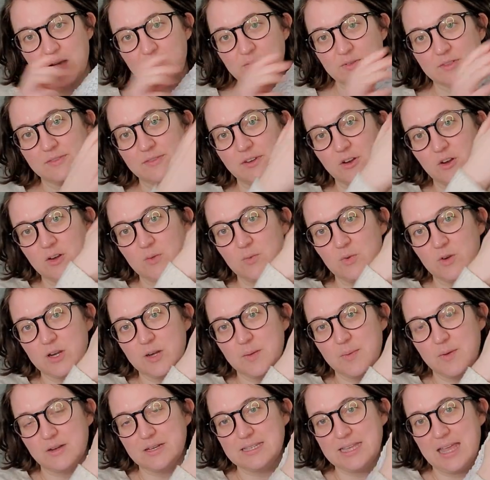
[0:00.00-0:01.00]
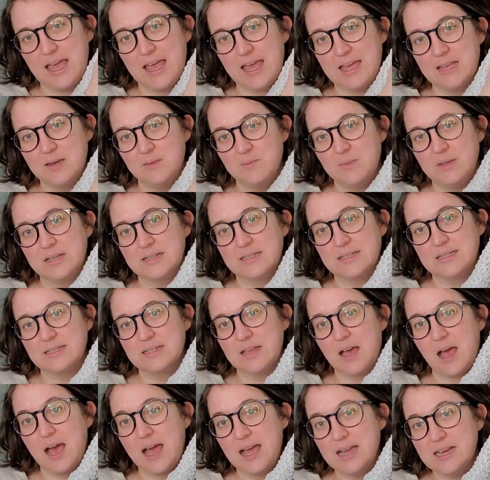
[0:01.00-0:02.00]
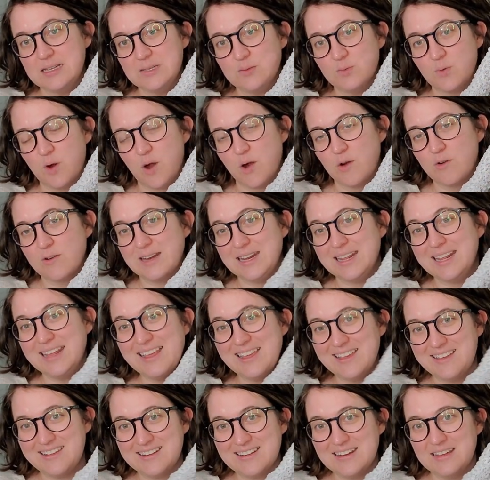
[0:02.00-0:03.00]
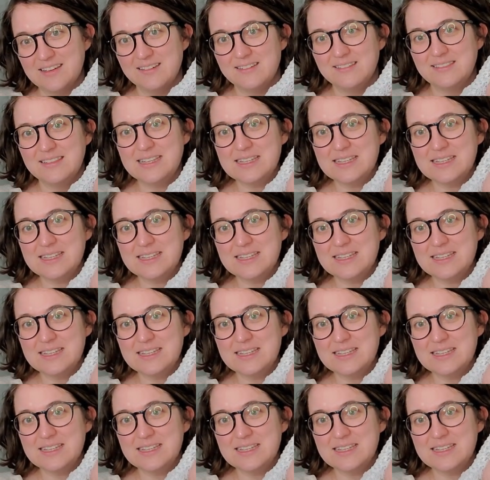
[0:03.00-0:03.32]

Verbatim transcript: I was very worried about his head because his eyes were already in.